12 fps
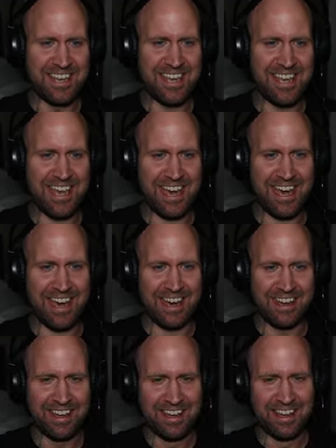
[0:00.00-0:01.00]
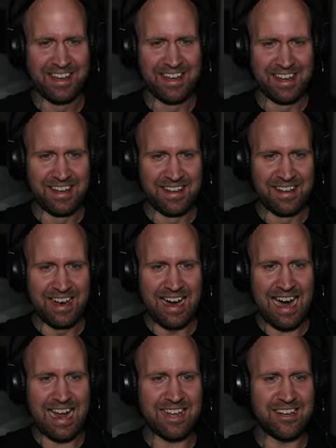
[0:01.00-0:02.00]
Yeah.
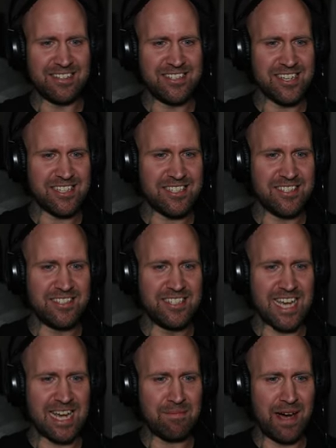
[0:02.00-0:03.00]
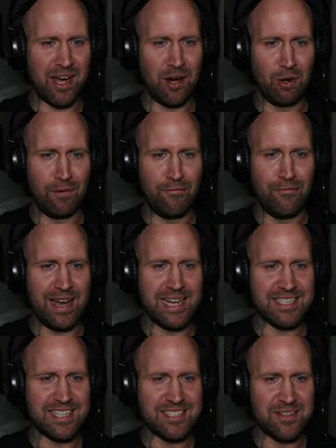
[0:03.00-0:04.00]
I could just dig my whole
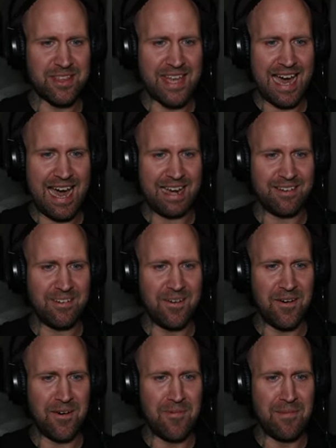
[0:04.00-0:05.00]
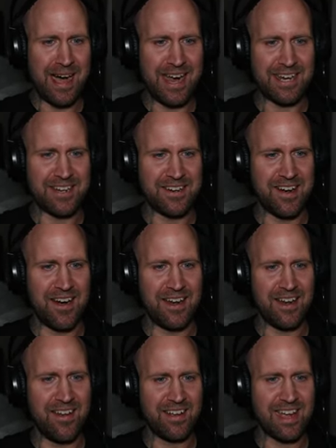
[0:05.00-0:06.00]
face into that. Oh my
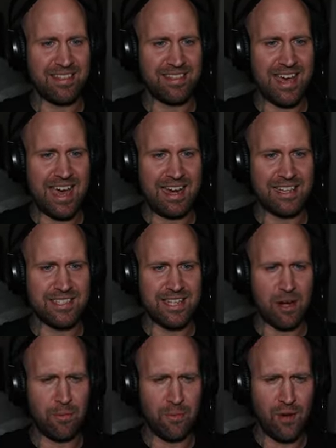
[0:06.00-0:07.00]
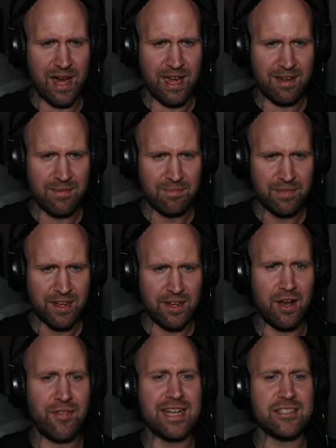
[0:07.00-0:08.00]
god, look at that. Is that a brain?
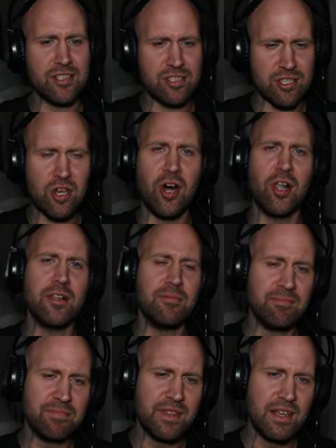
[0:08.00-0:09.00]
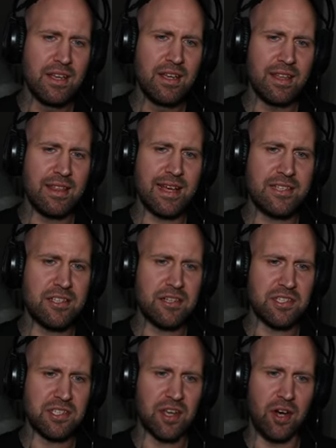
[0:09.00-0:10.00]
No, that's a skull. That's a
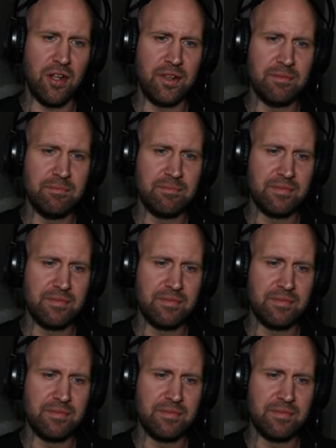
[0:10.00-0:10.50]
skull.